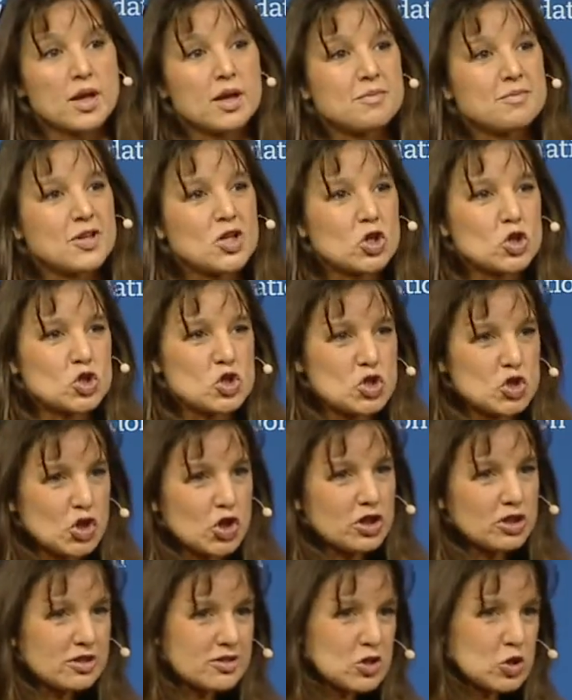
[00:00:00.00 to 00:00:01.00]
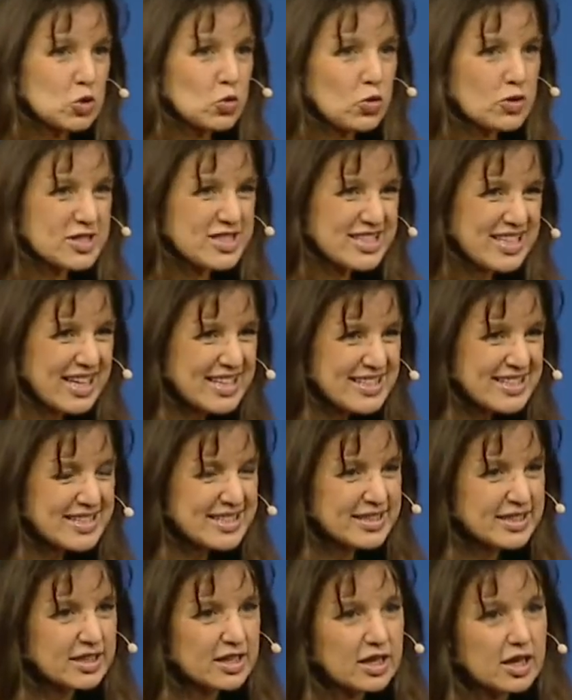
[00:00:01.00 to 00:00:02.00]
because journalists who were
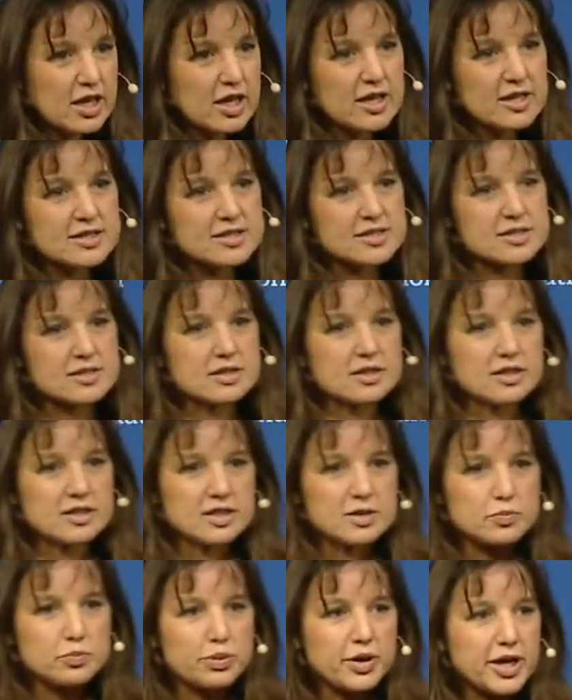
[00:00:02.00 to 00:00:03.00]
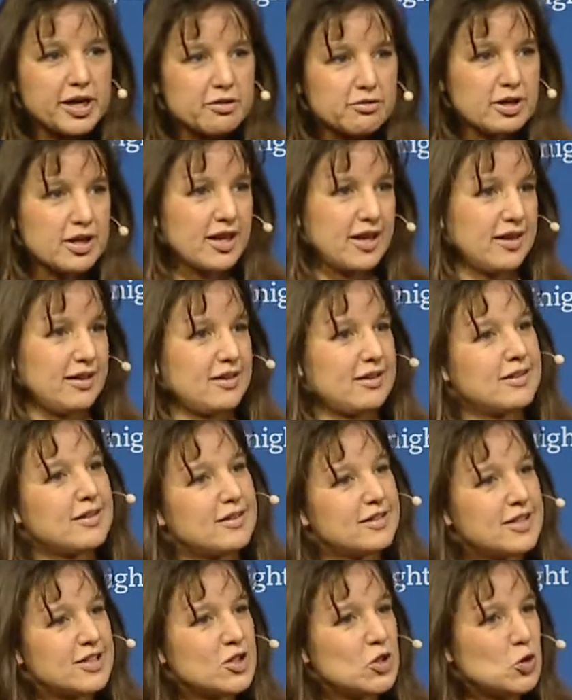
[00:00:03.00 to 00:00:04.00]
censored started pirating
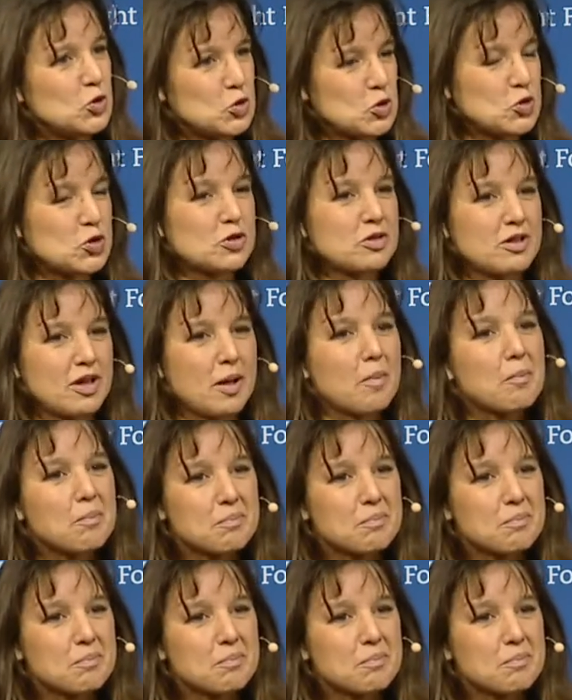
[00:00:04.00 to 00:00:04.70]
they're news to them.